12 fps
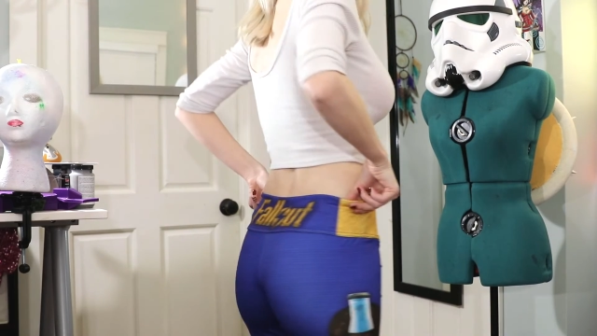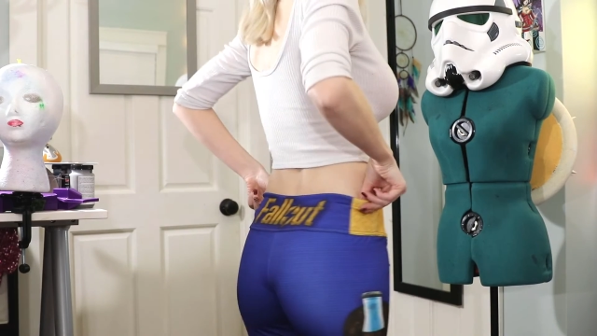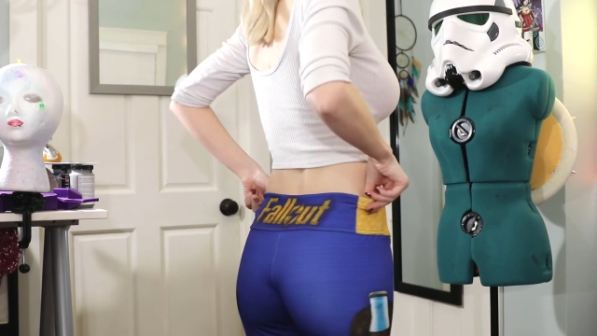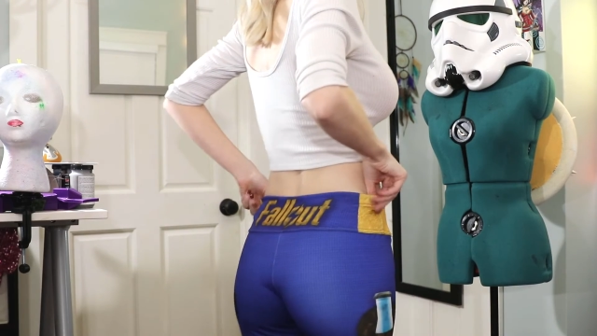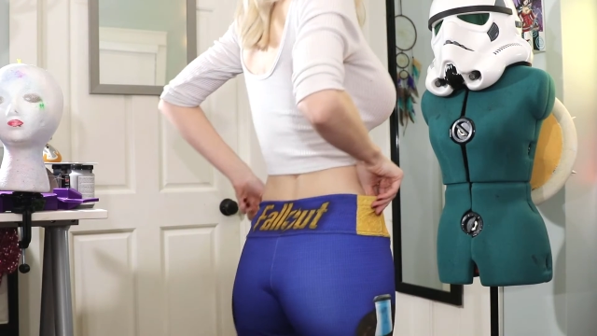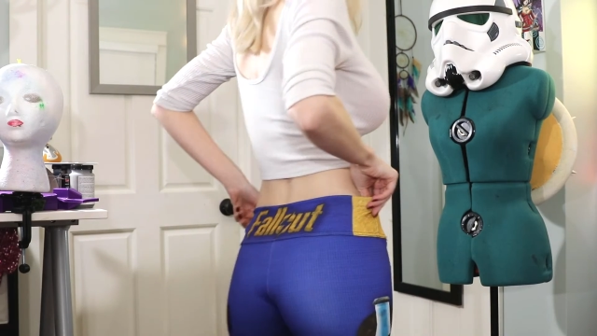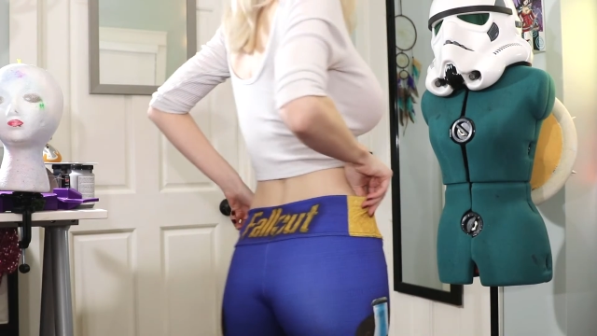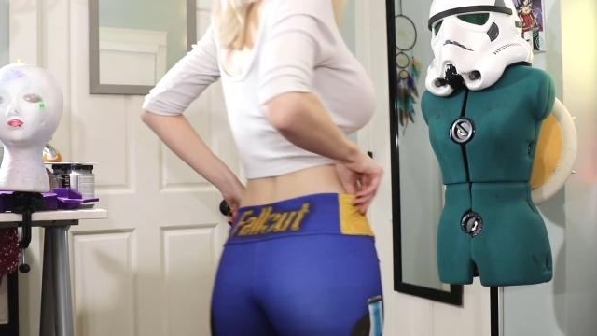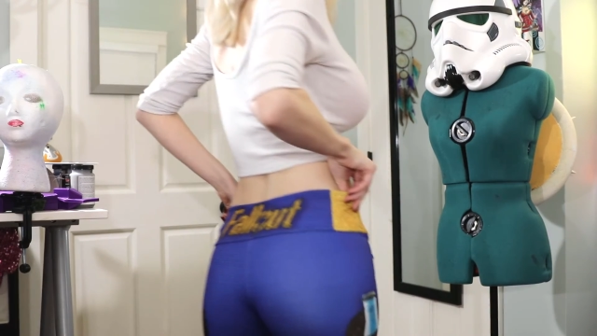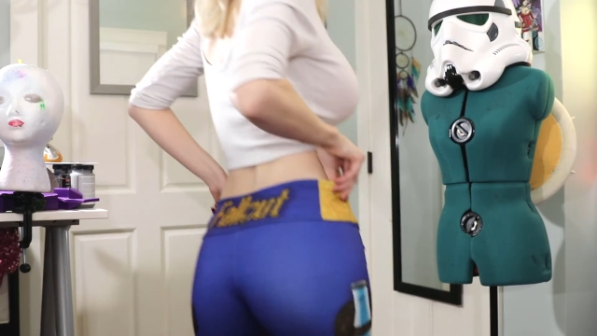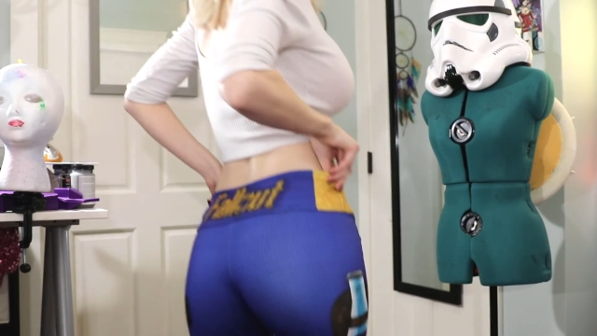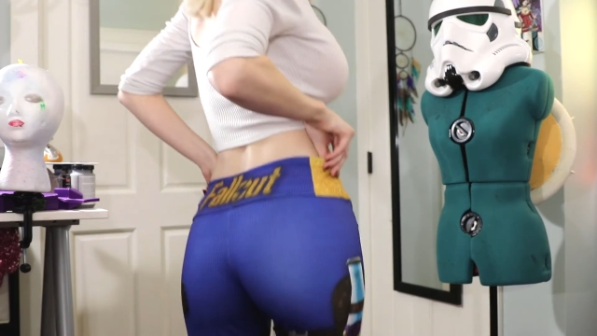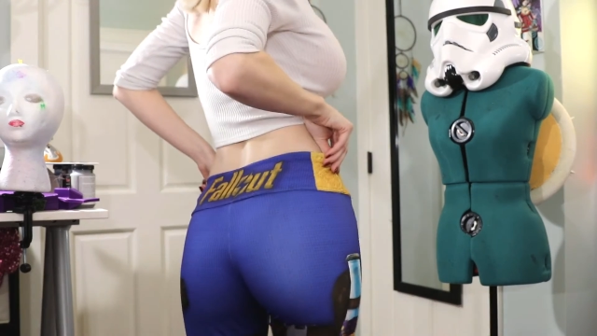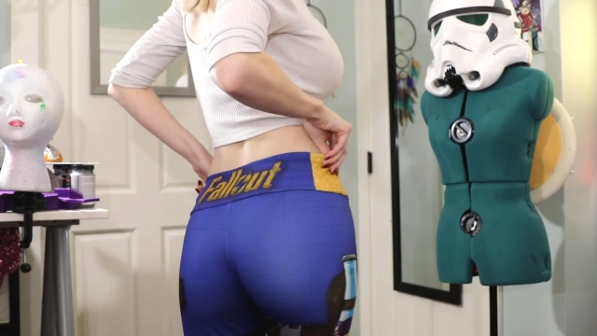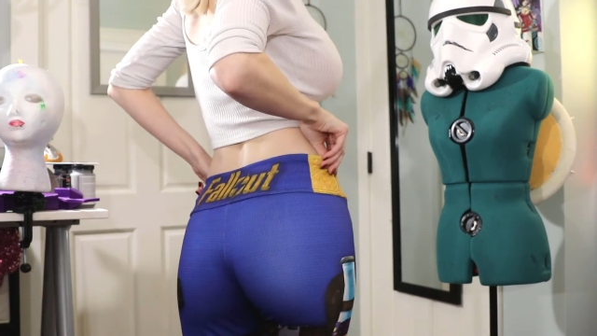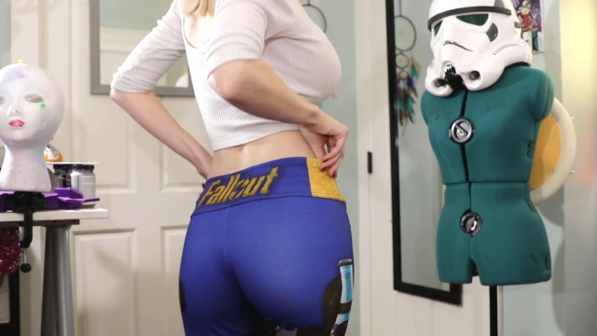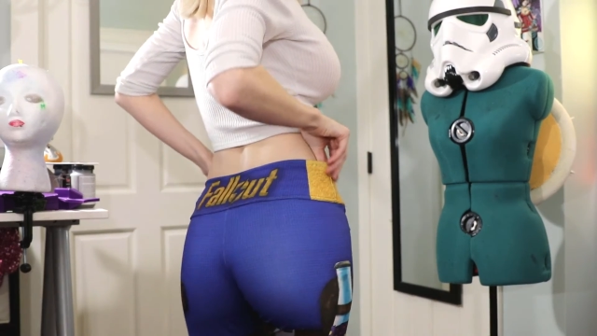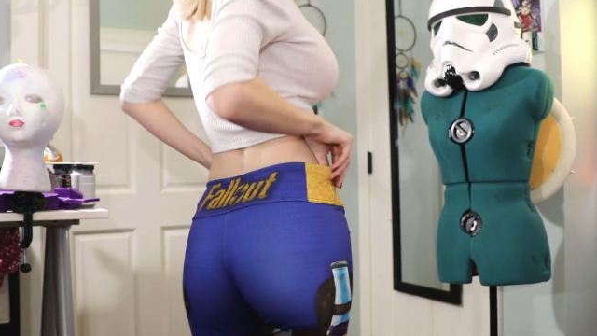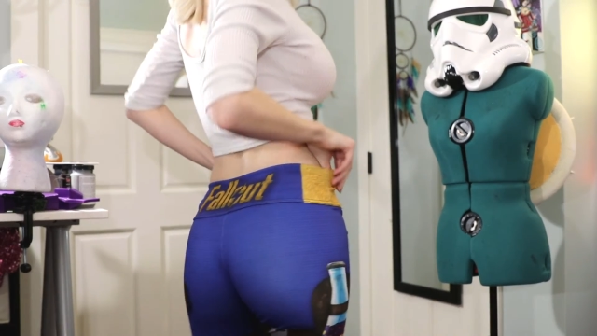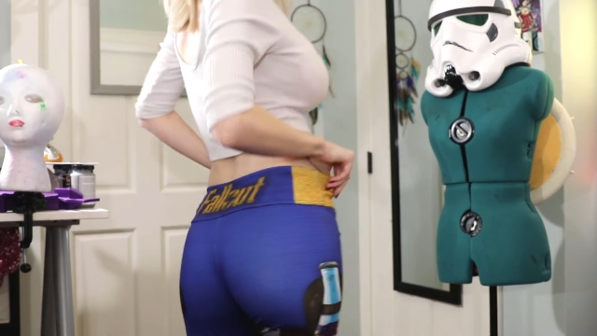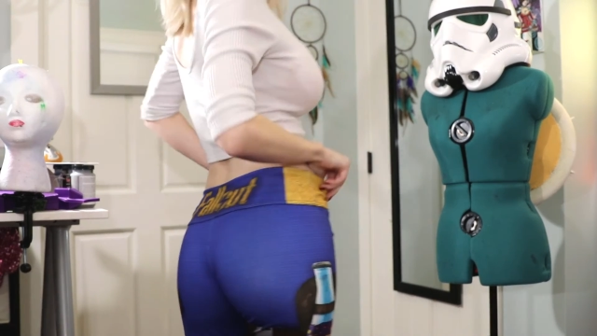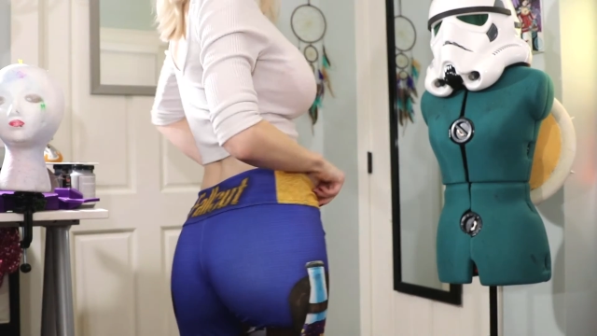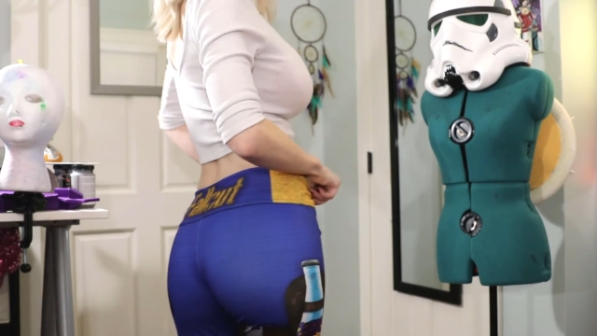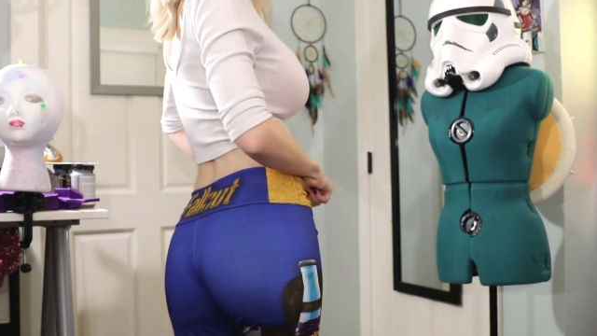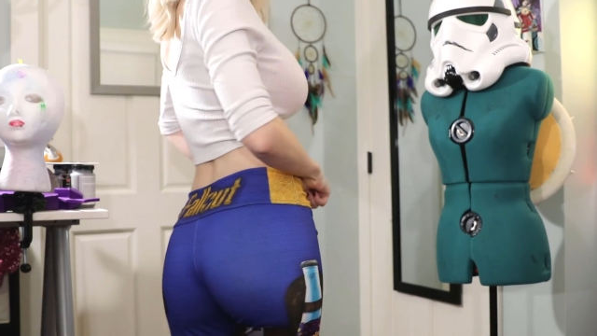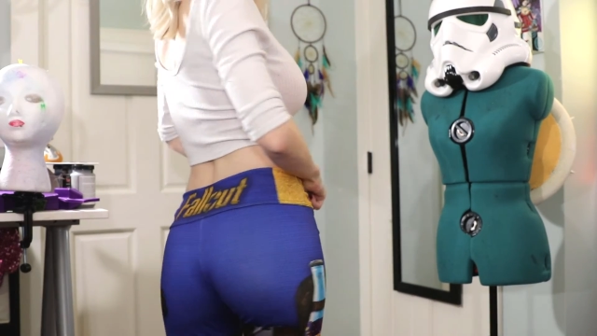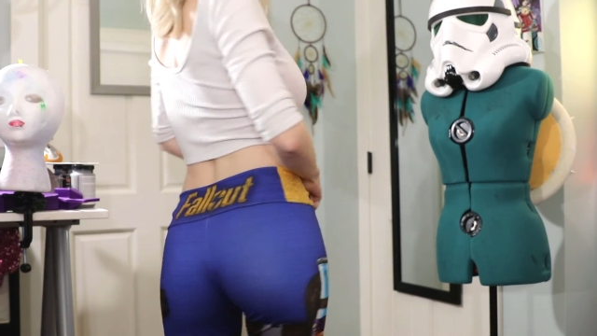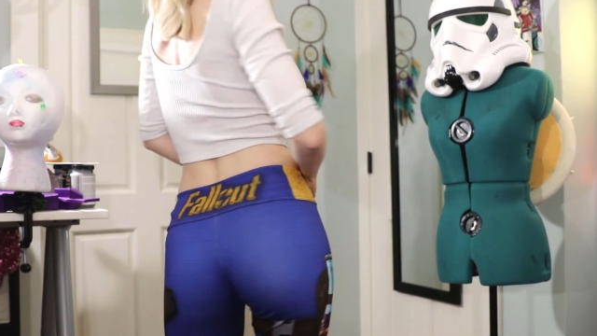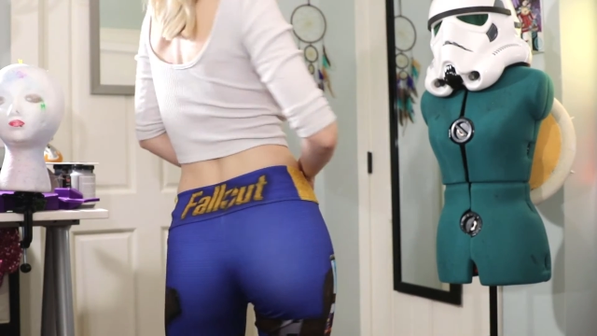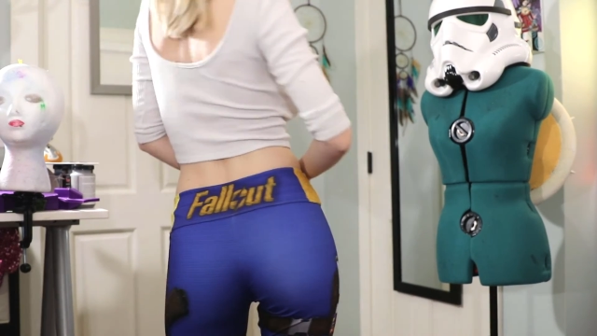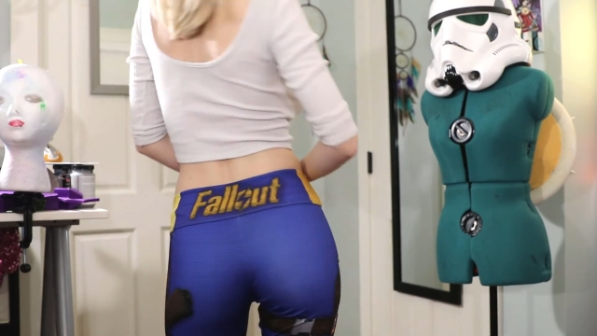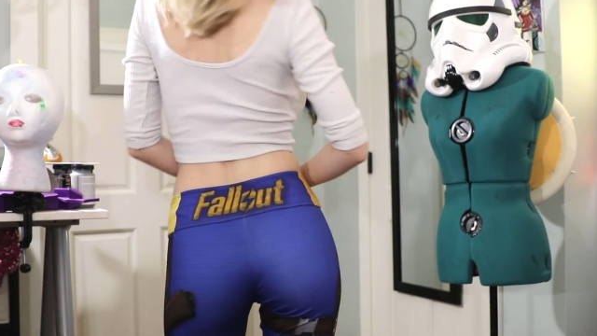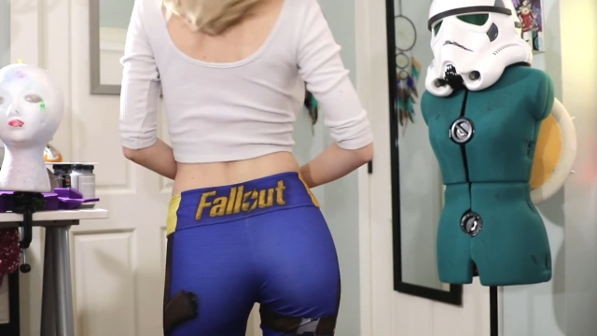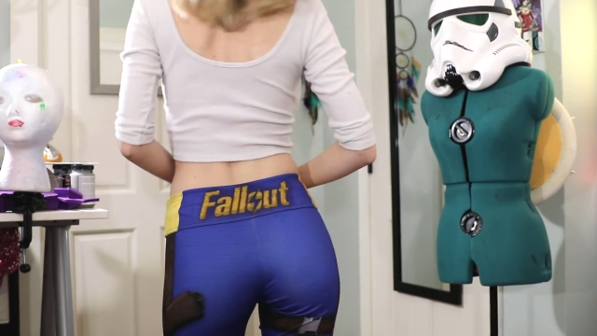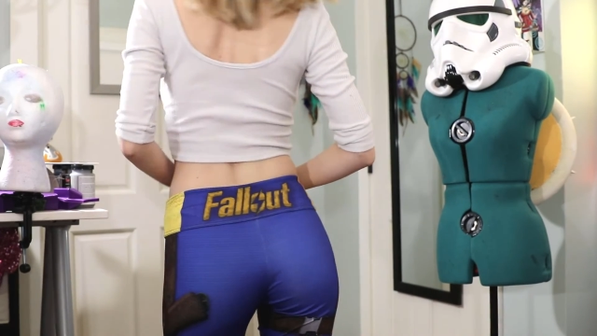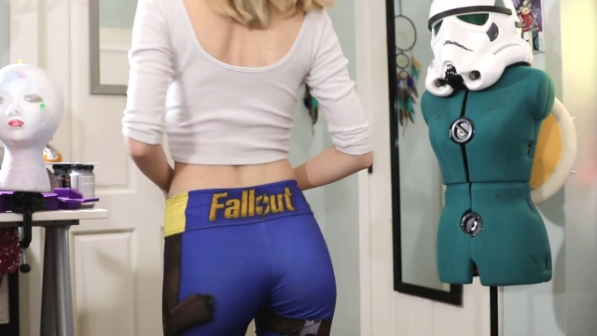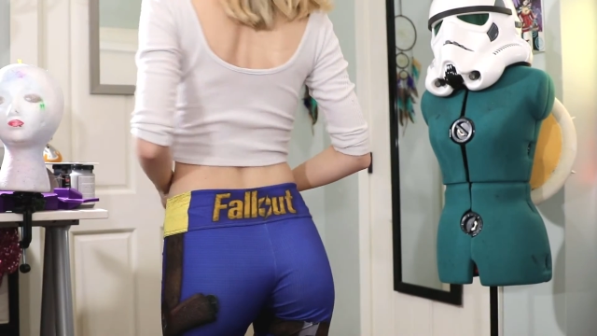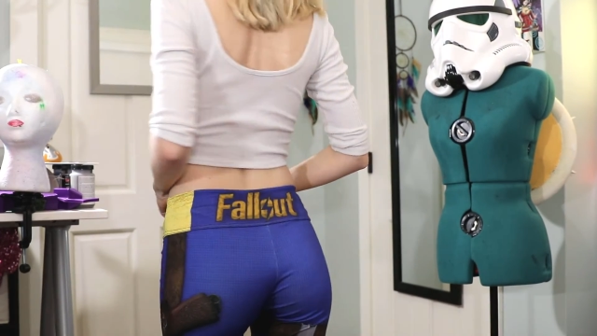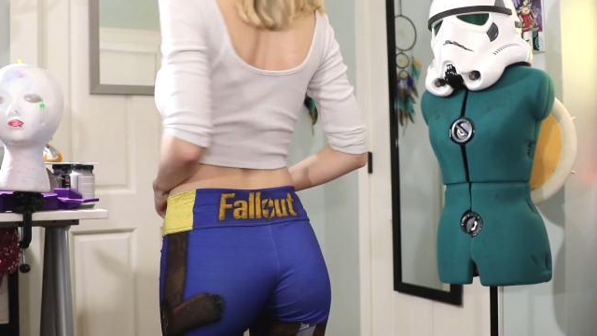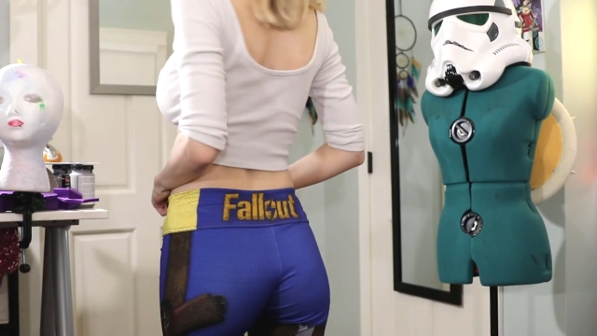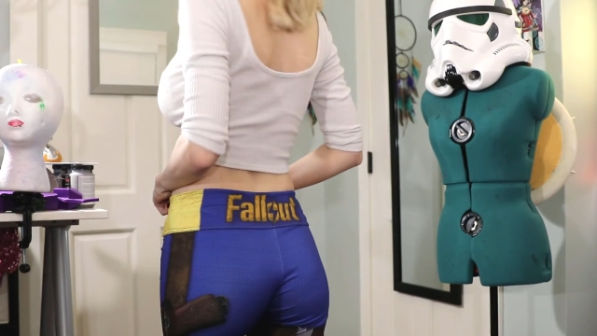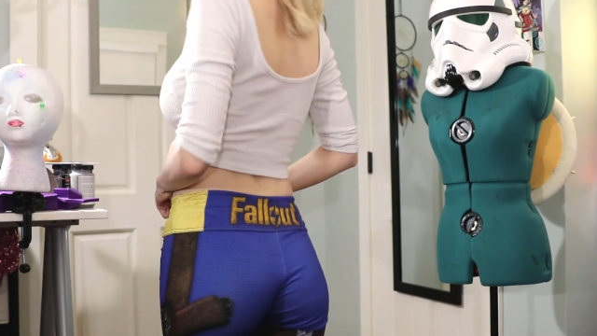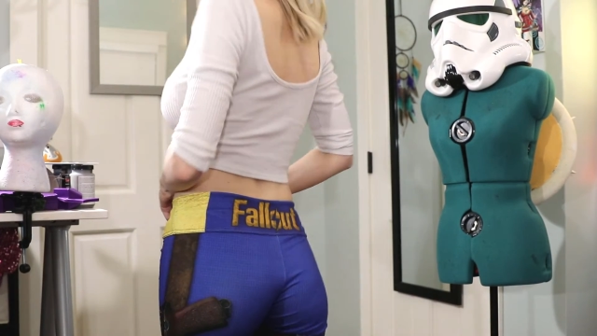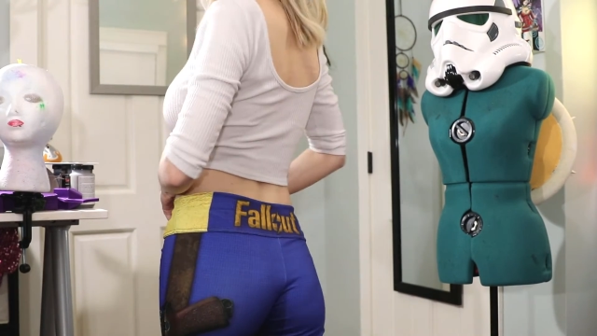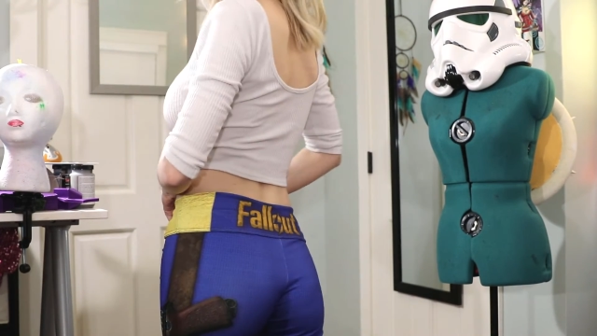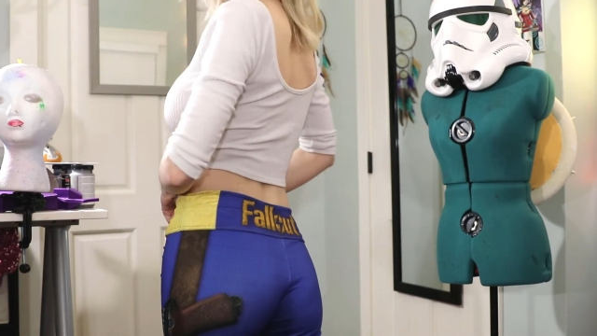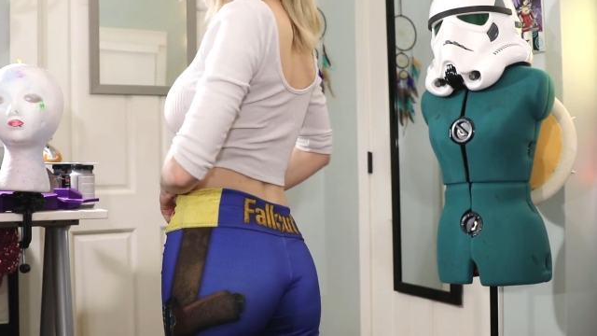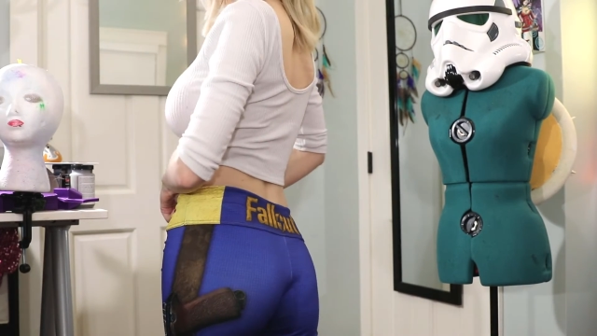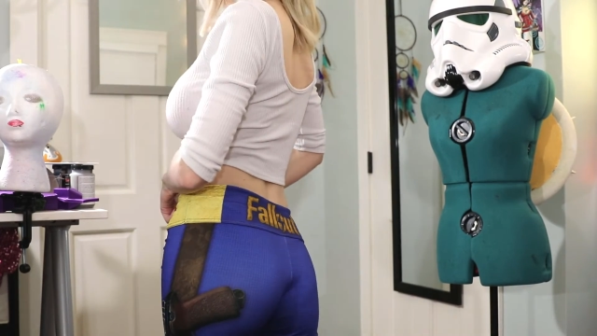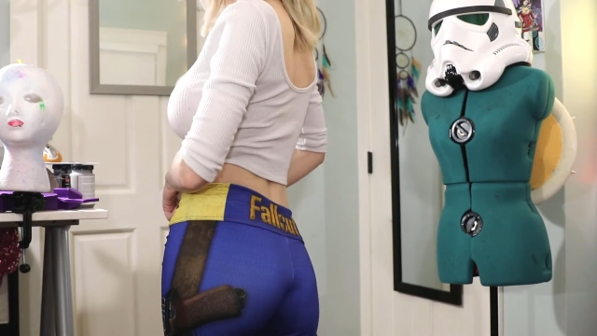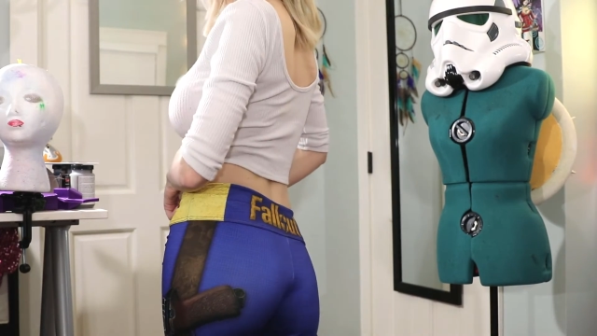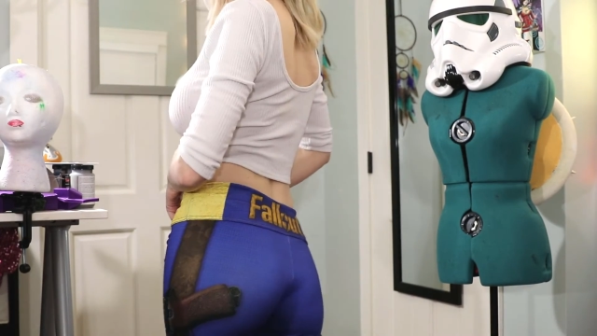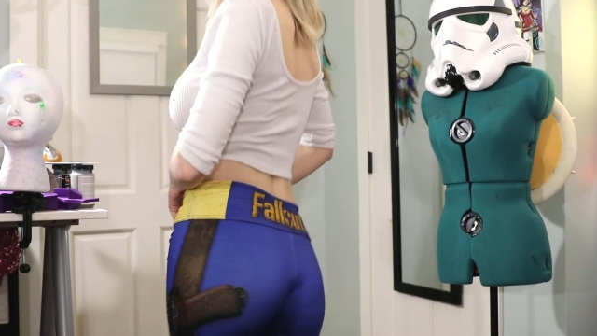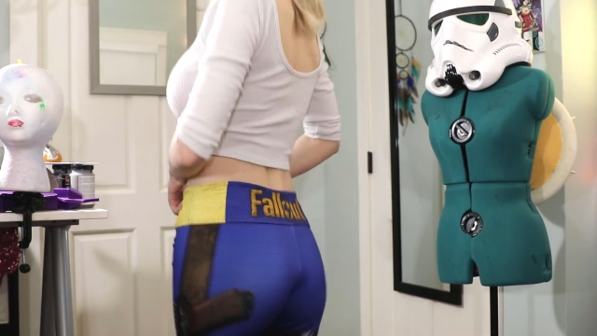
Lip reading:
No face is visible, so there are no lips to read.